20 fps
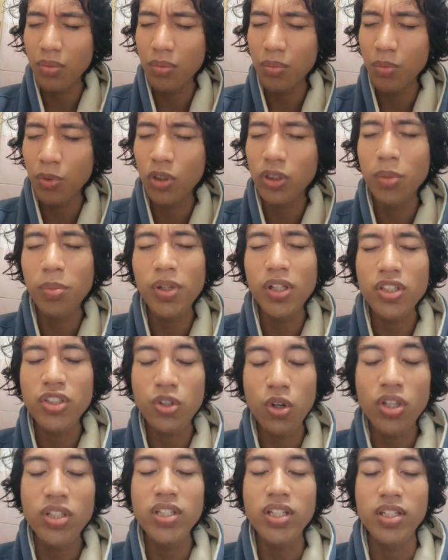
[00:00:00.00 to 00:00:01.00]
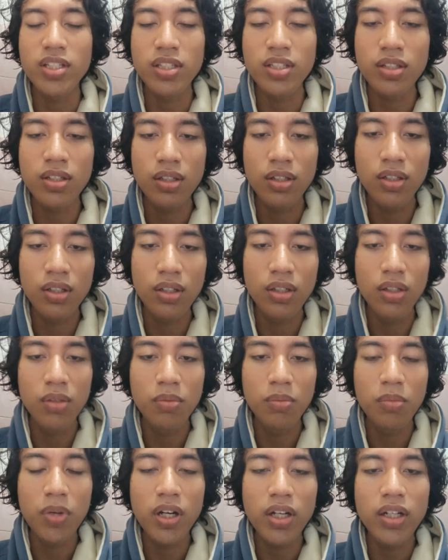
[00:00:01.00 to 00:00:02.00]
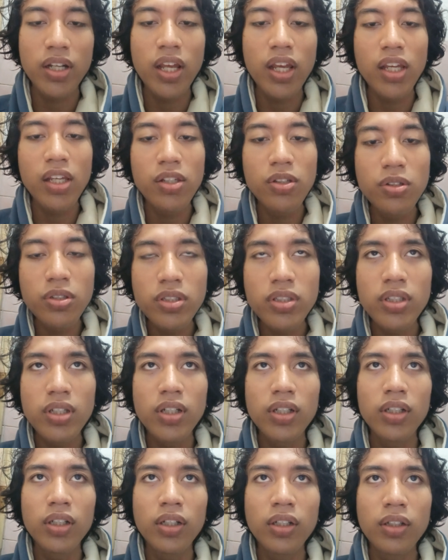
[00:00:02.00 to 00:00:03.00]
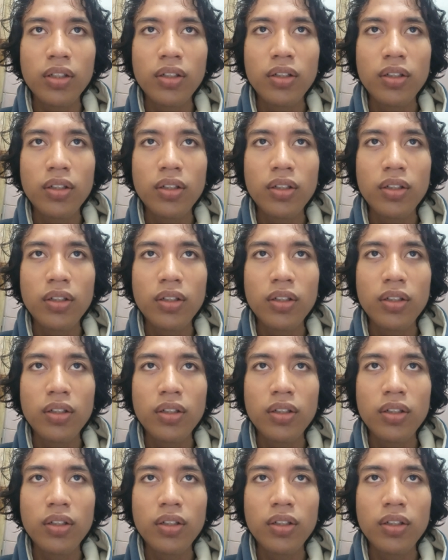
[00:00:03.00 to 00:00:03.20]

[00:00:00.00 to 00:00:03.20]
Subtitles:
multiple choices, but they use the